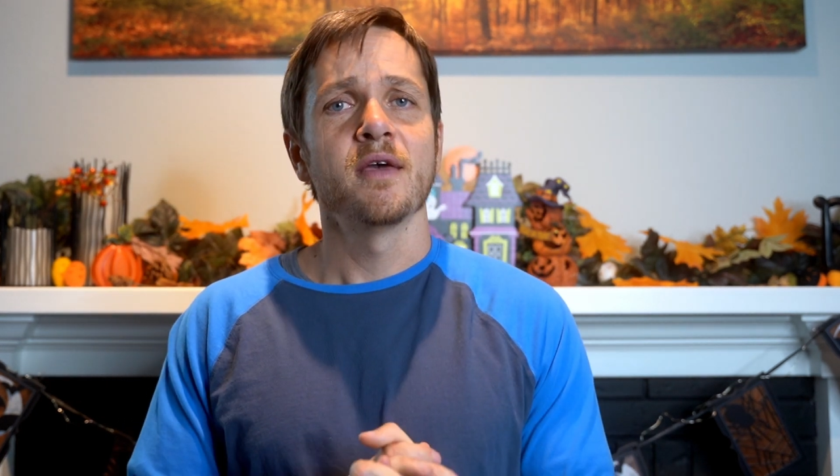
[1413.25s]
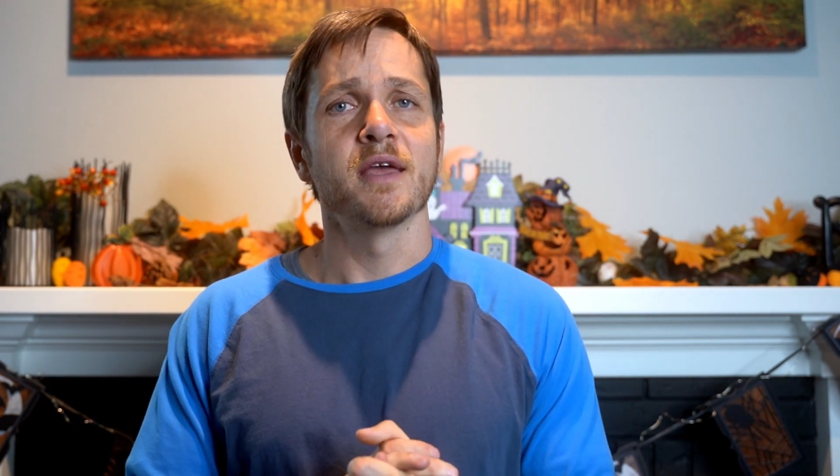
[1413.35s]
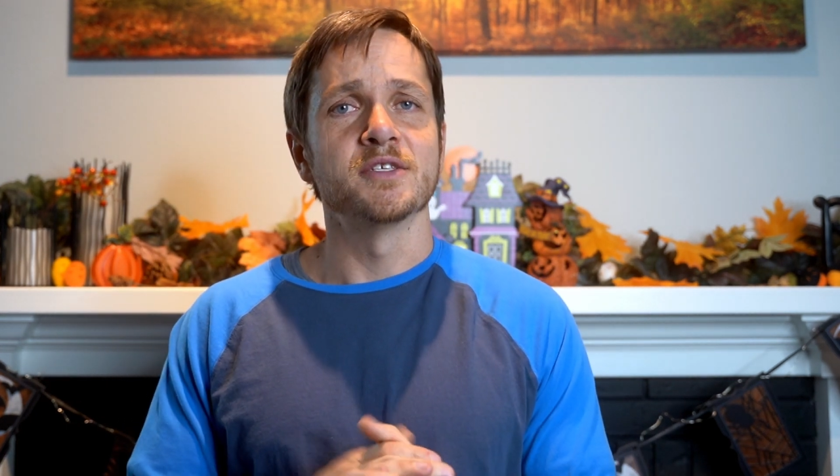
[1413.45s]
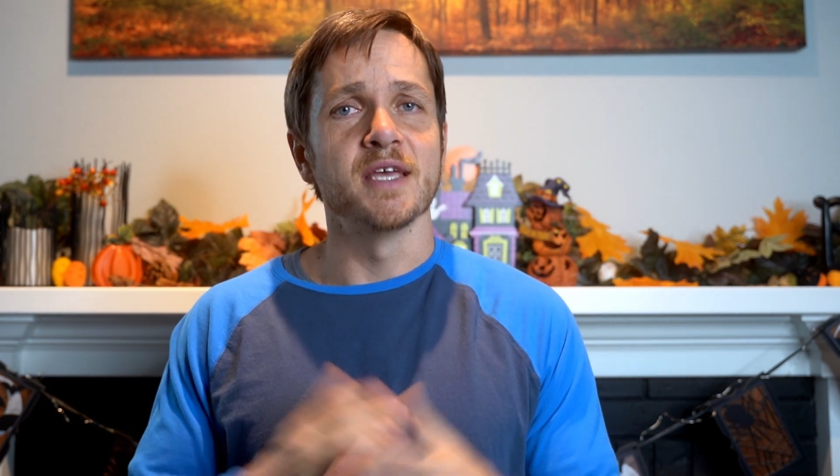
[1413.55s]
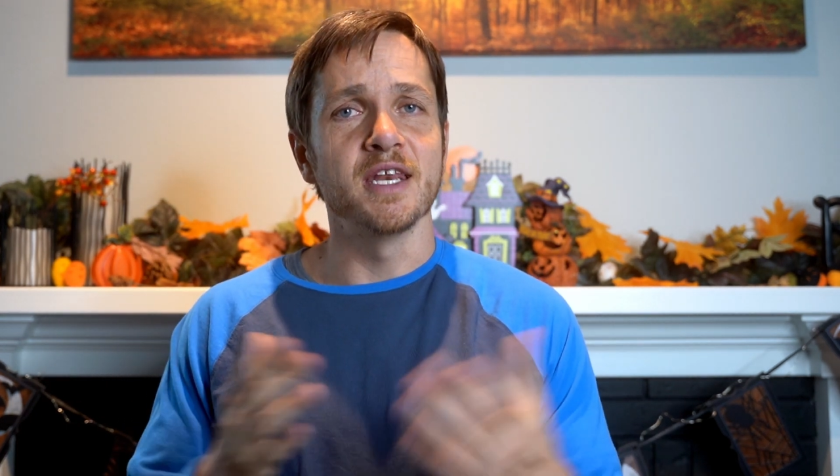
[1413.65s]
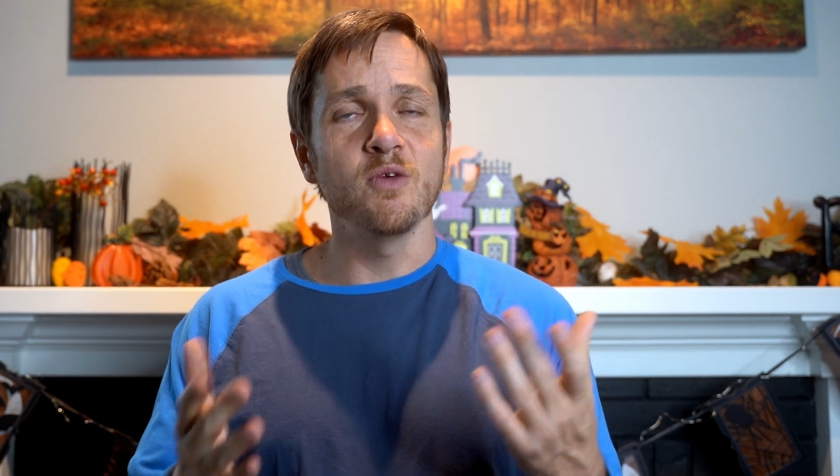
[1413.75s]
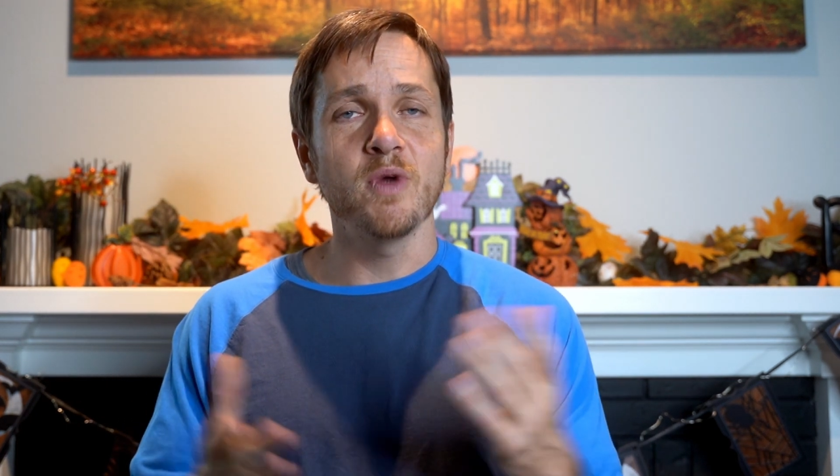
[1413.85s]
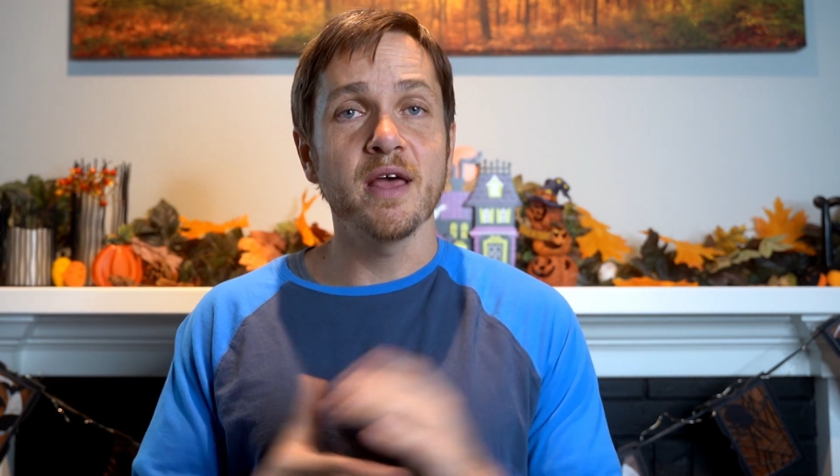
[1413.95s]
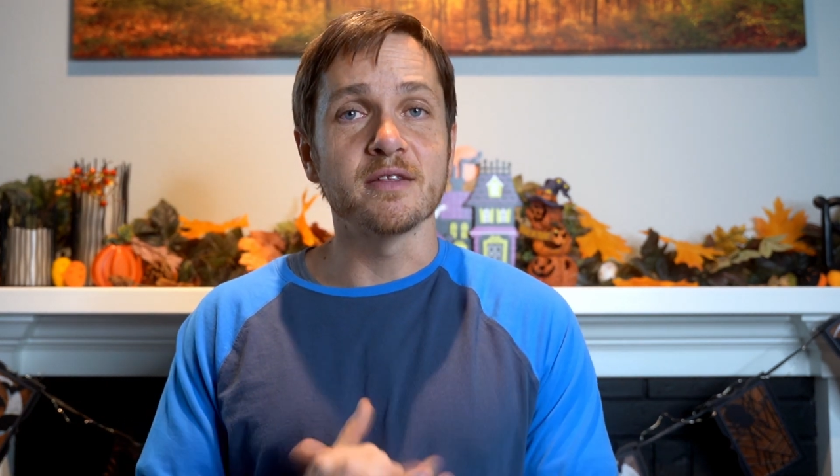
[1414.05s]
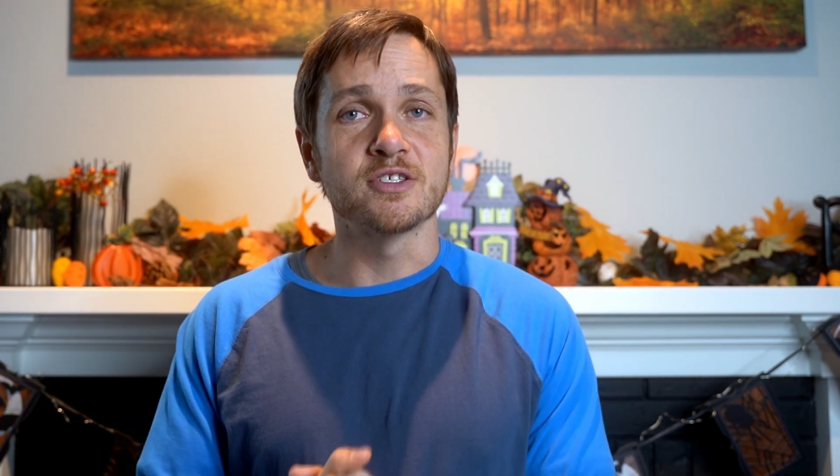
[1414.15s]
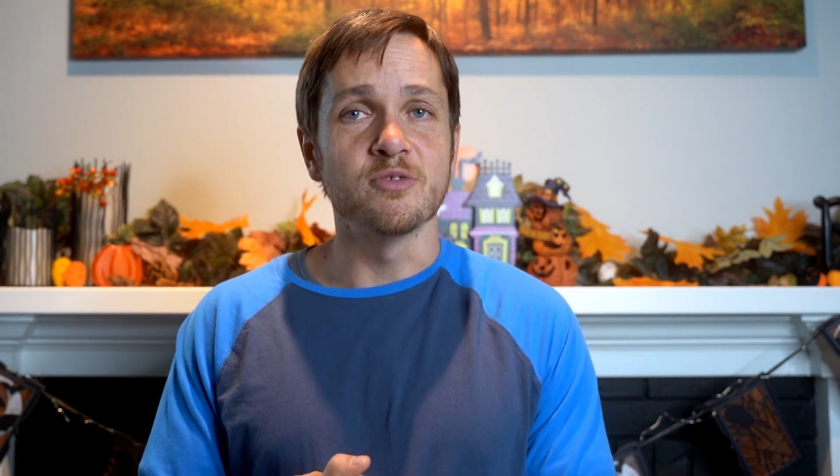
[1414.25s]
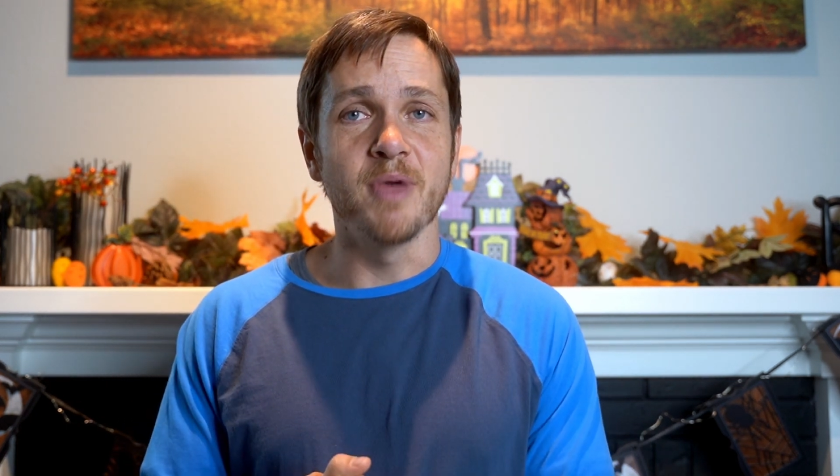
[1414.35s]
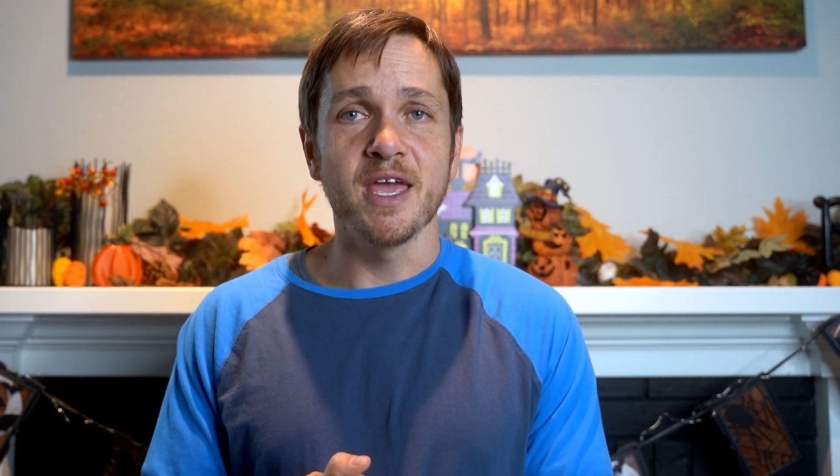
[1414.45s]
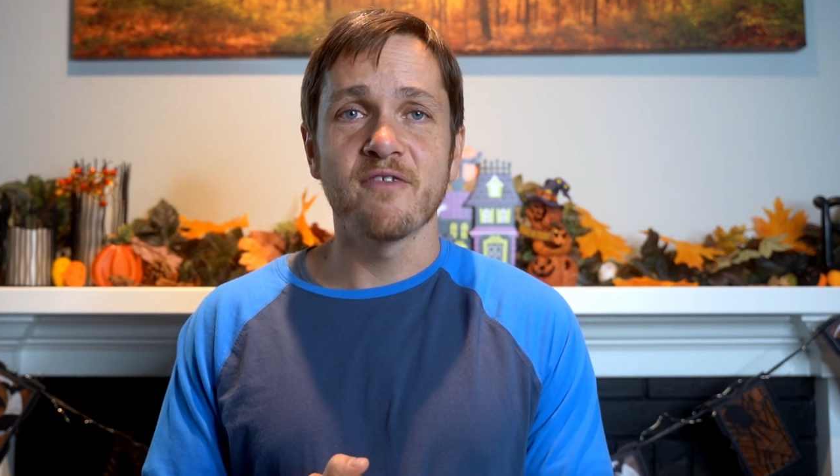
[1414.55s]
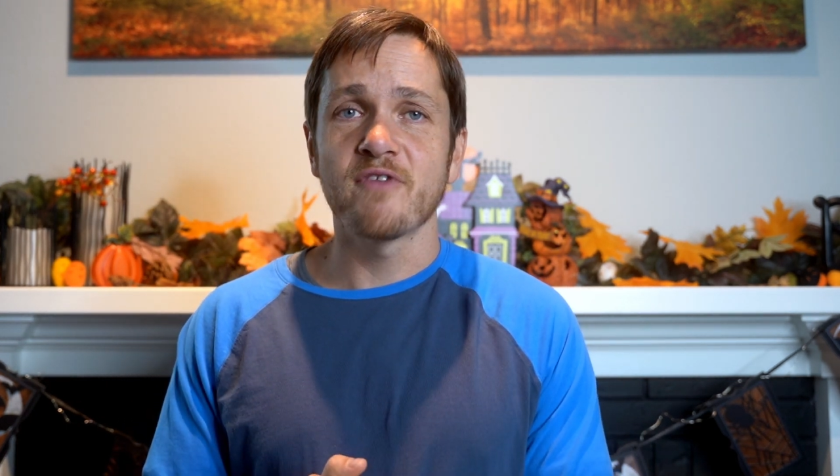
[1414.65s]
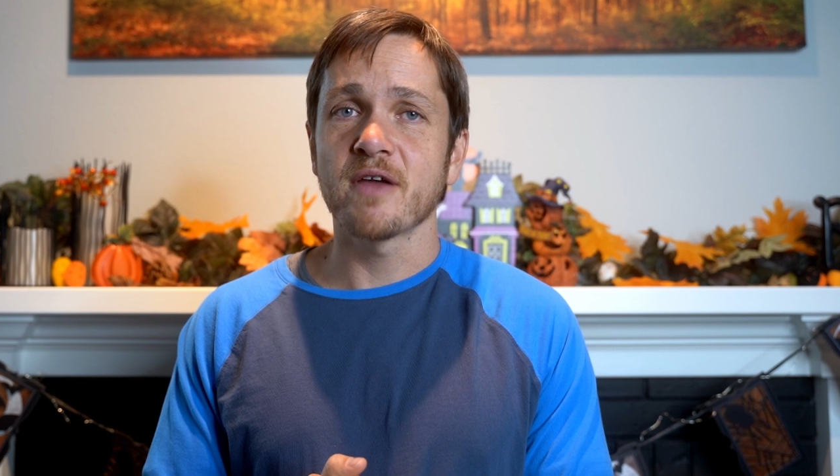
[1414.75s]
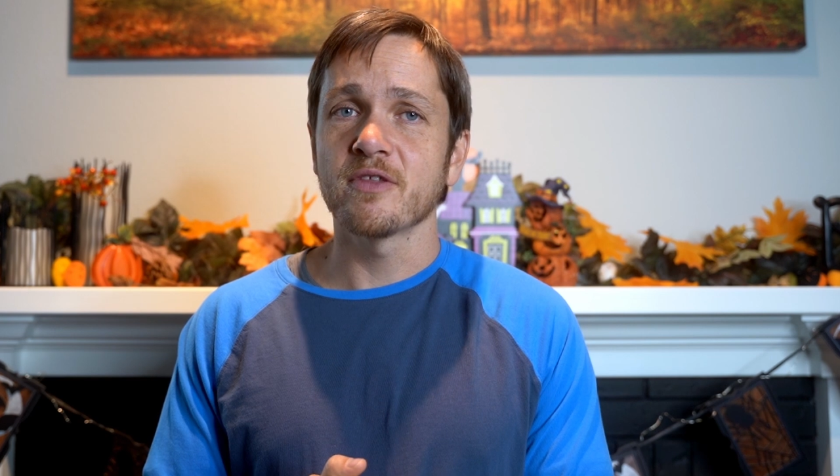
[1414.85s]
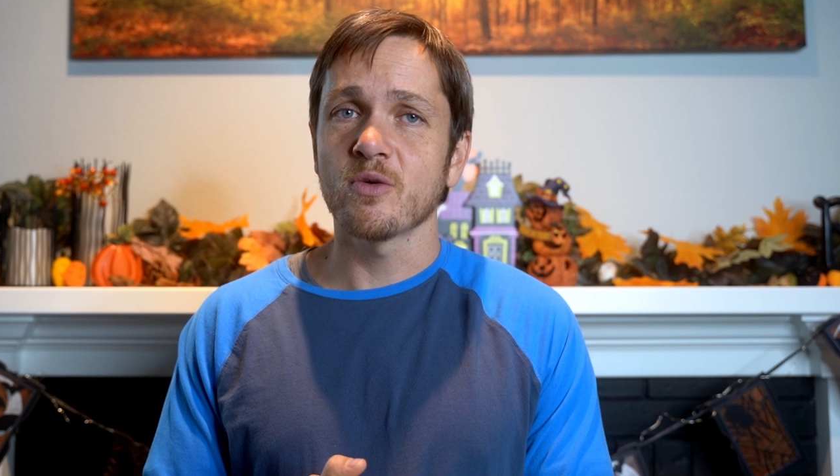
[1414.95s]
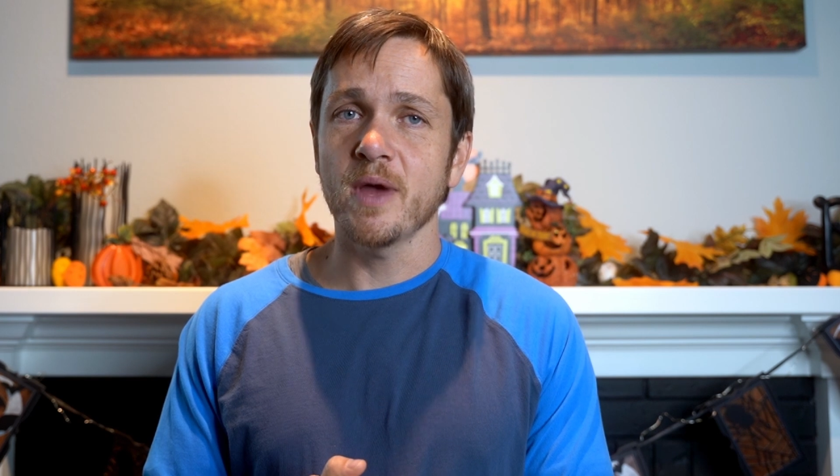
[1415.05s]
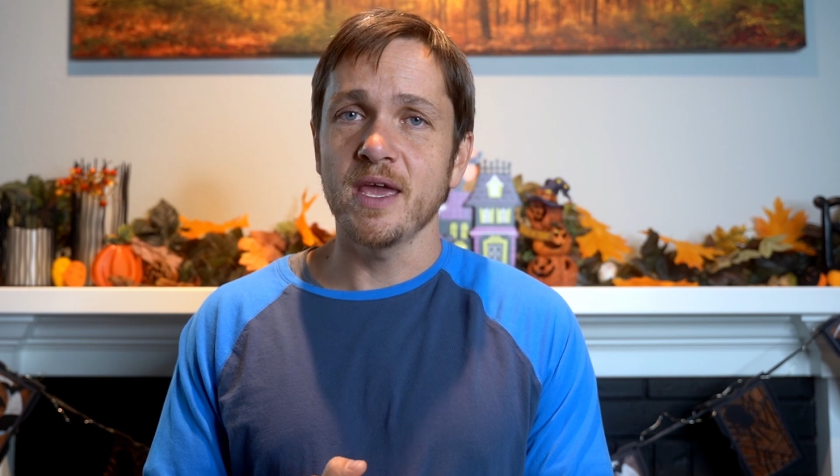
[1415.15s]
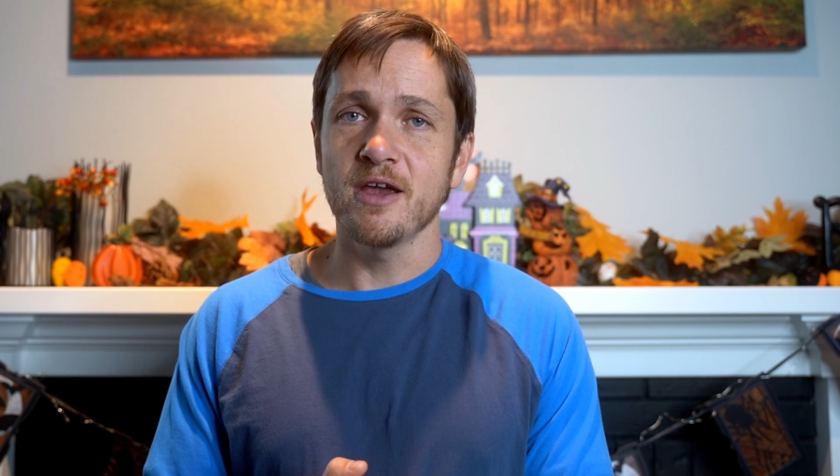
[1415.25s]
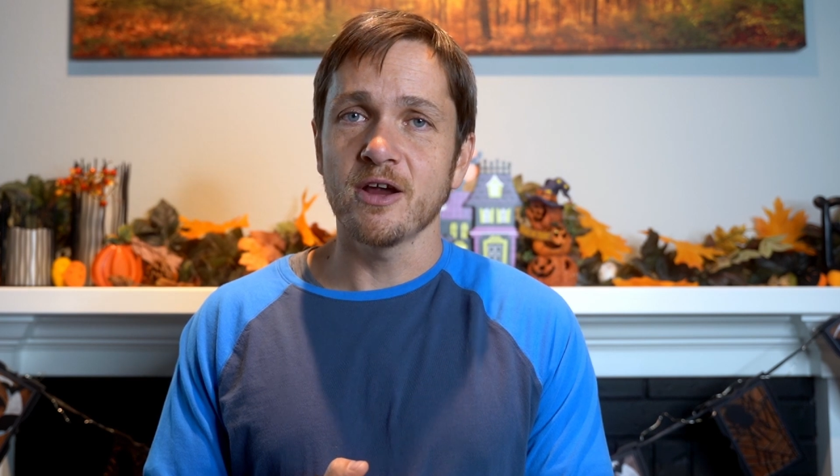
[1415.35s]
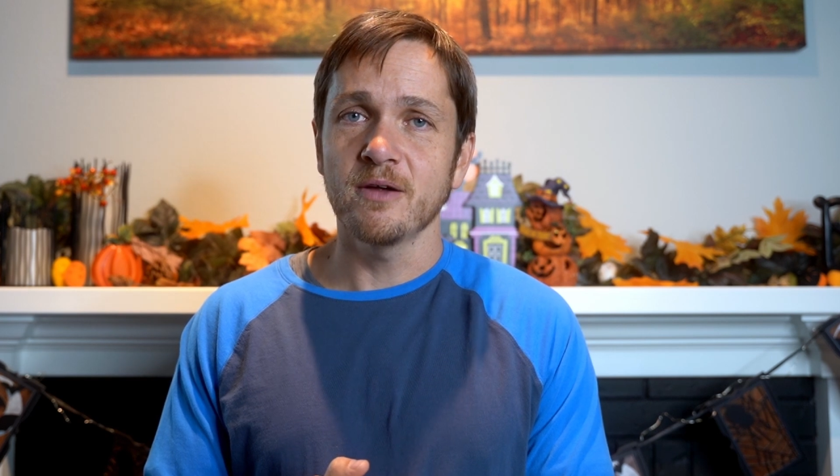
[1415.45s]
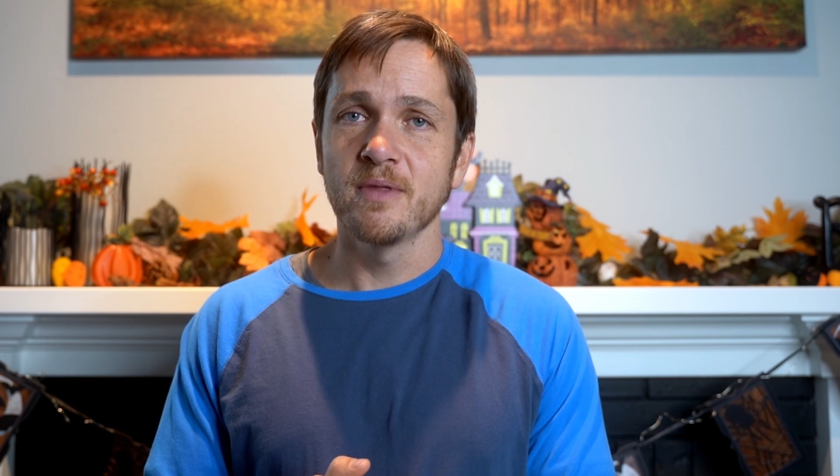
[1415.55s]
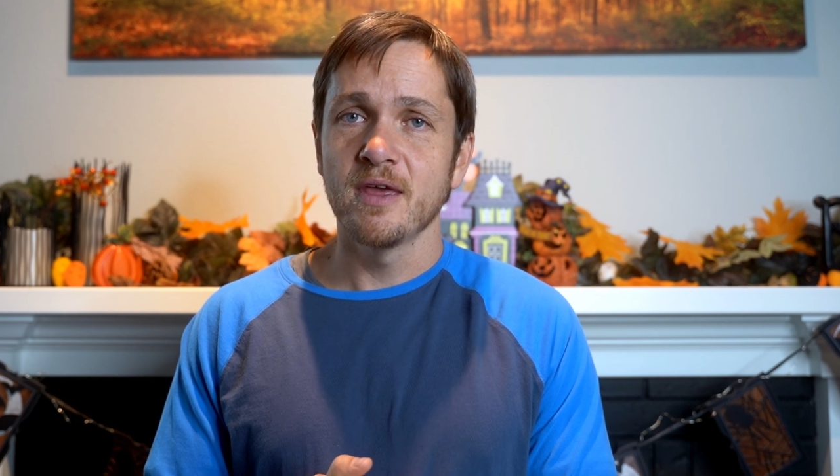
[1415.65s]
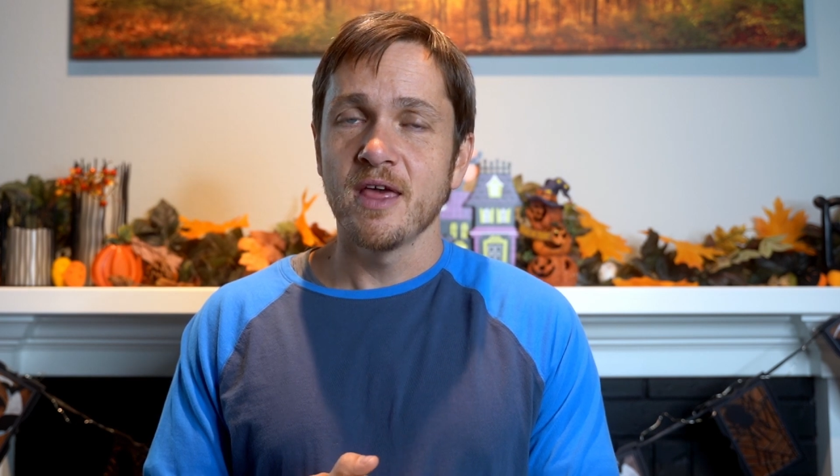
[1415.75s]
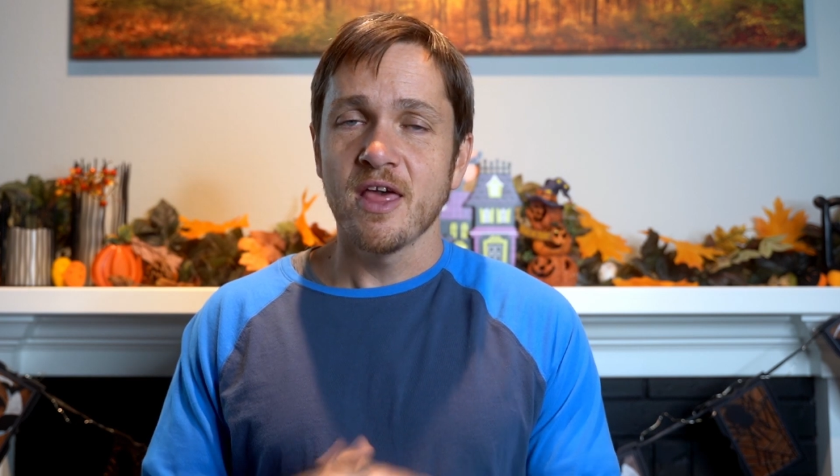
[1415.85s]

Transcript: And to anyone else who may have found their way here,